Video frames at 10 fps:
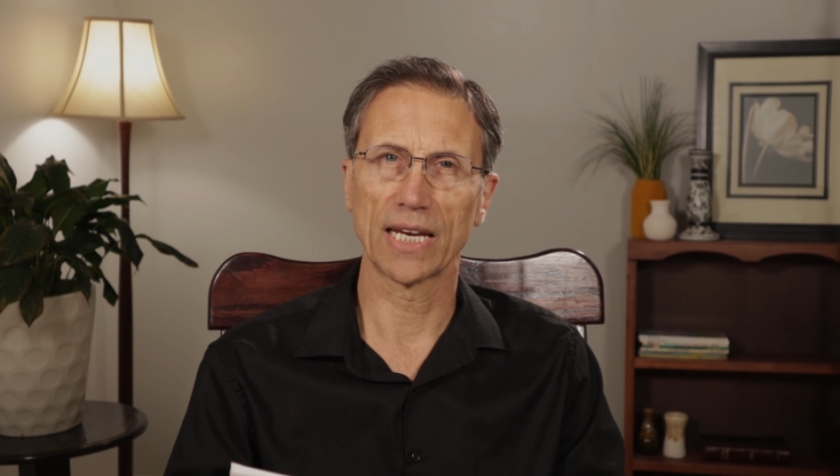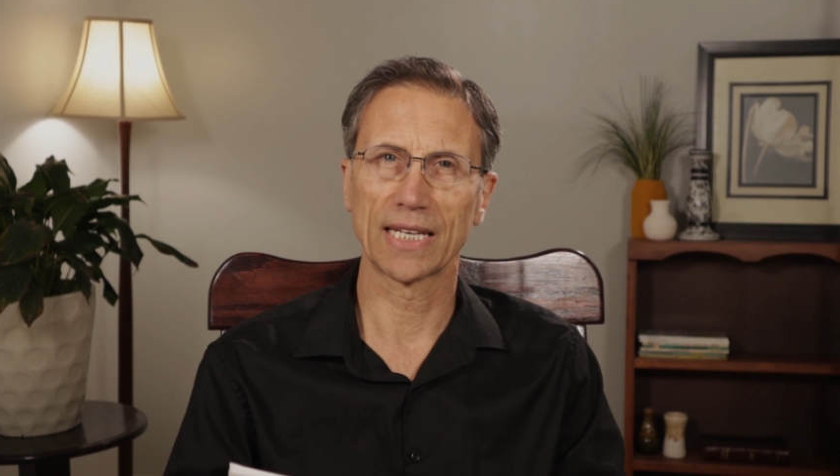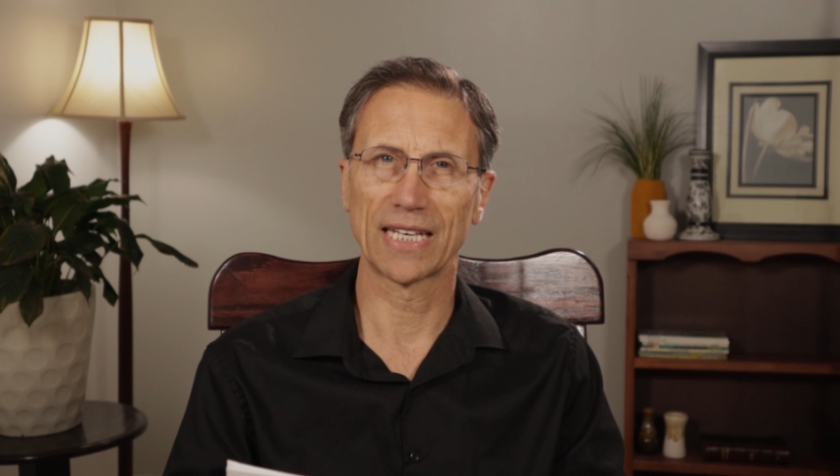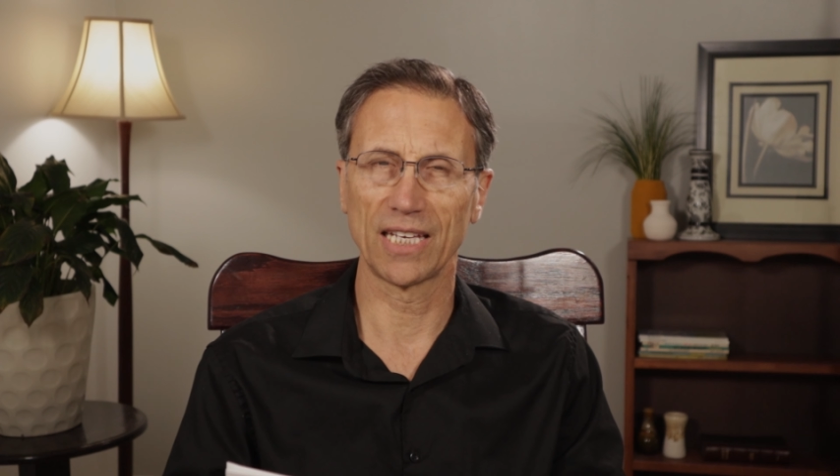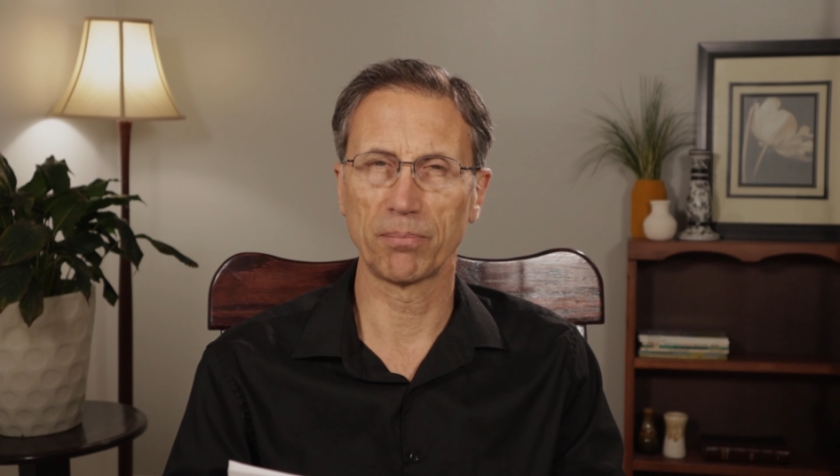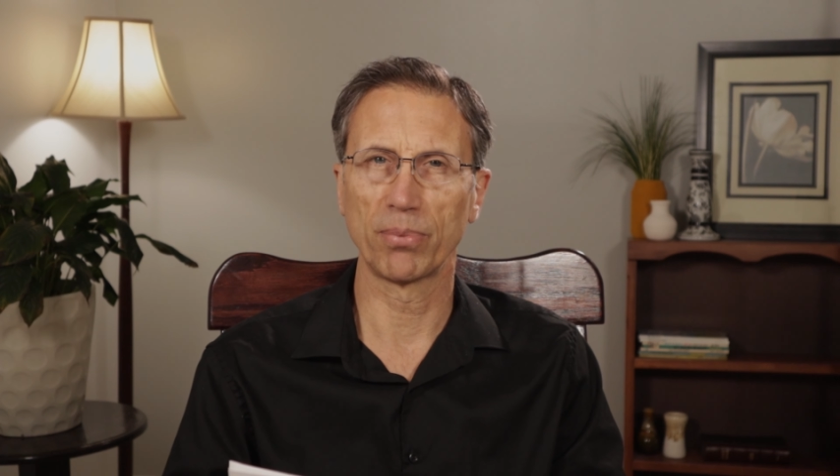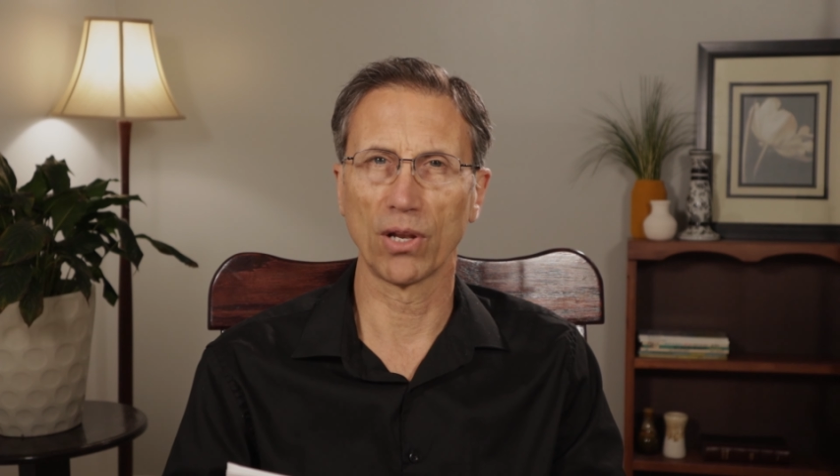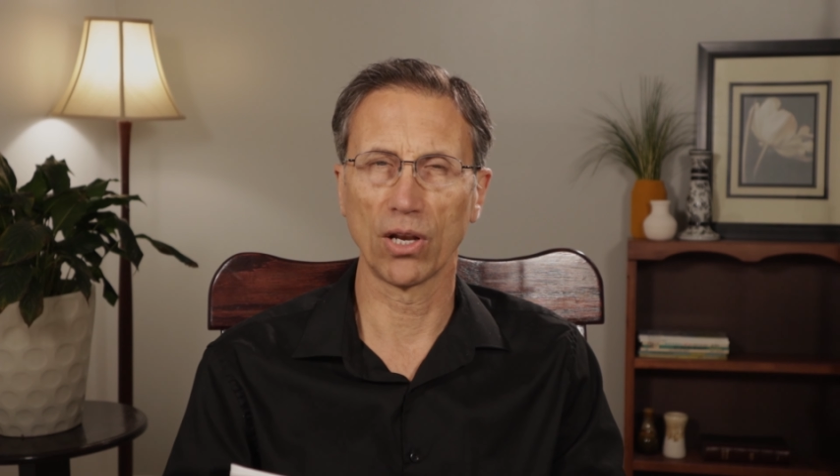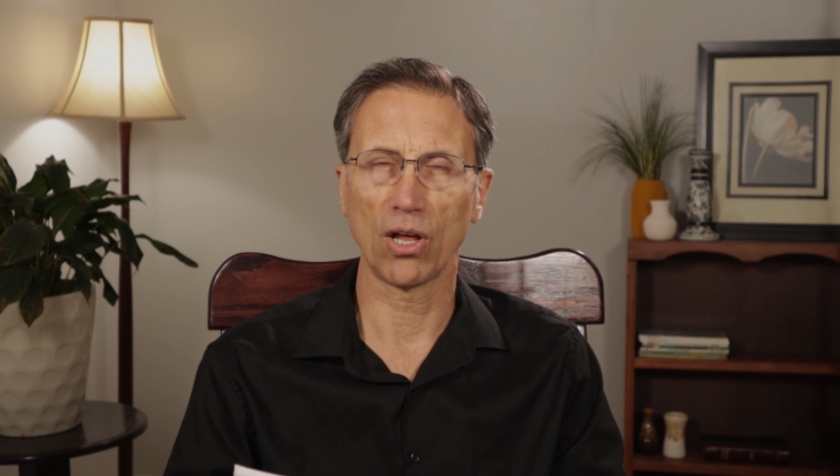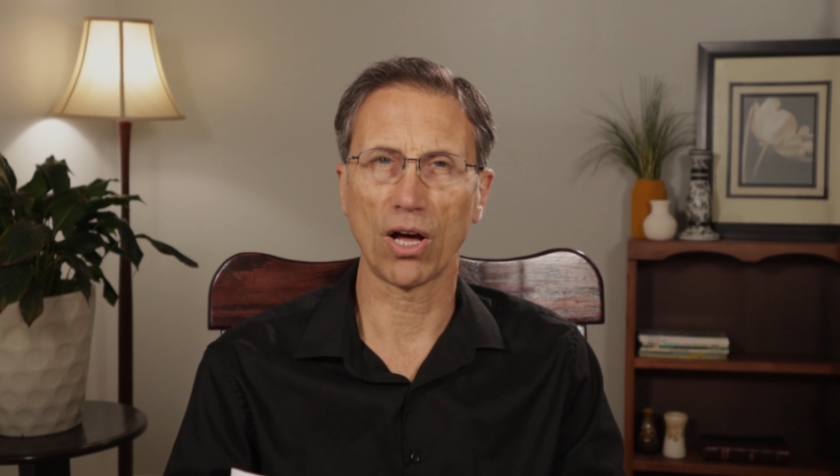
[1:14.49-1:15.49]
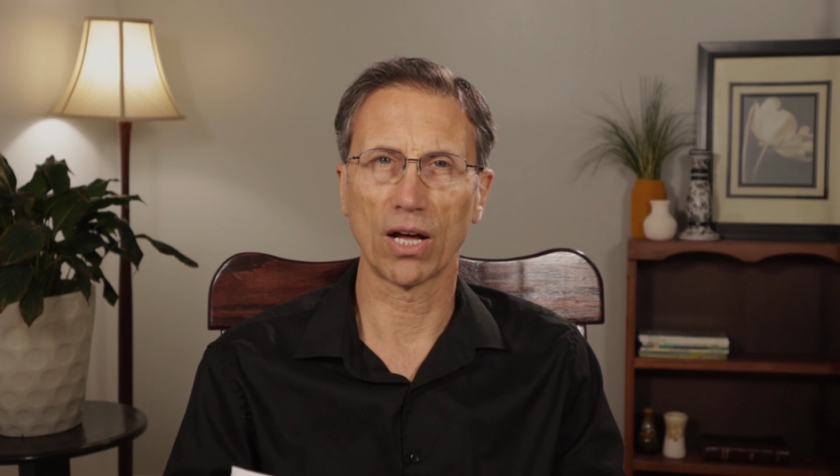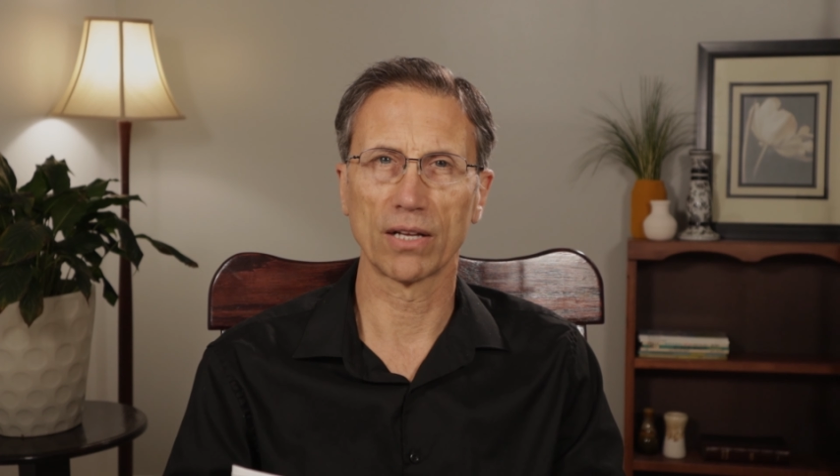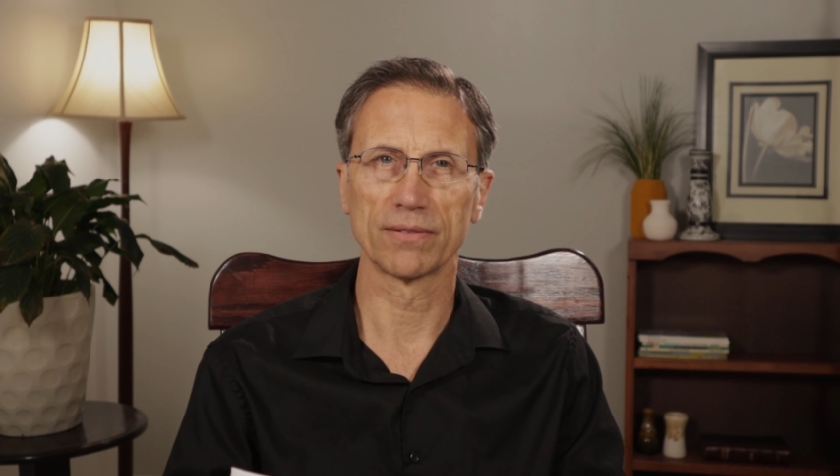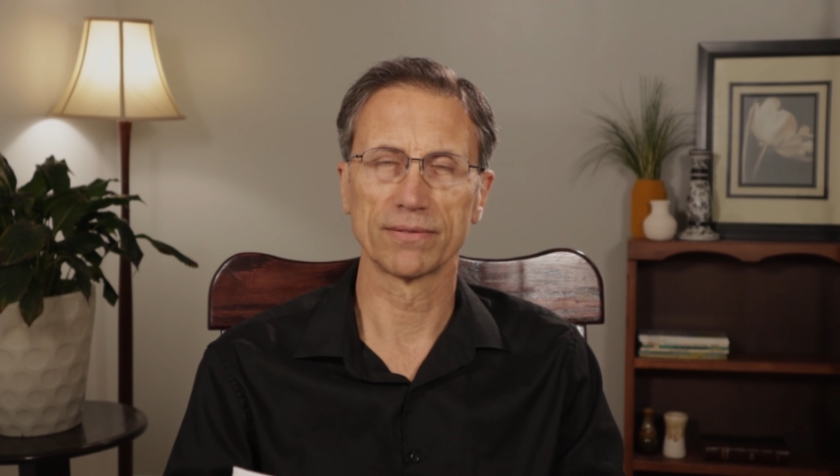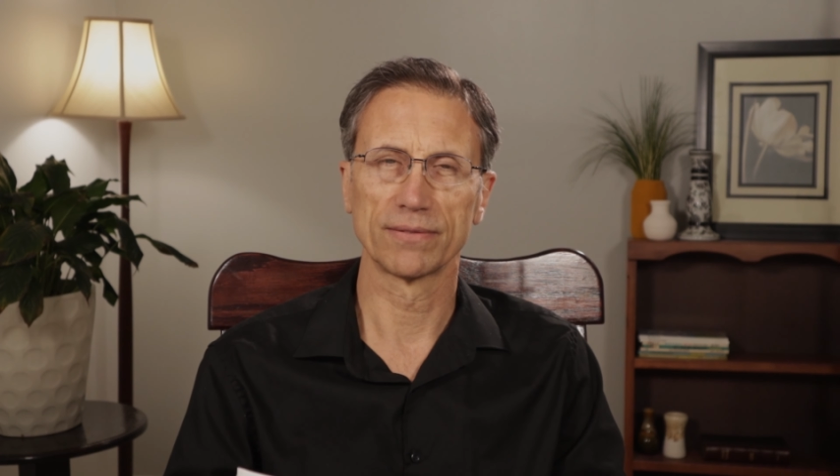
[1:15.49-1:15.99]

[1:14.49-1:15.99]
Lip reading: and keep the law?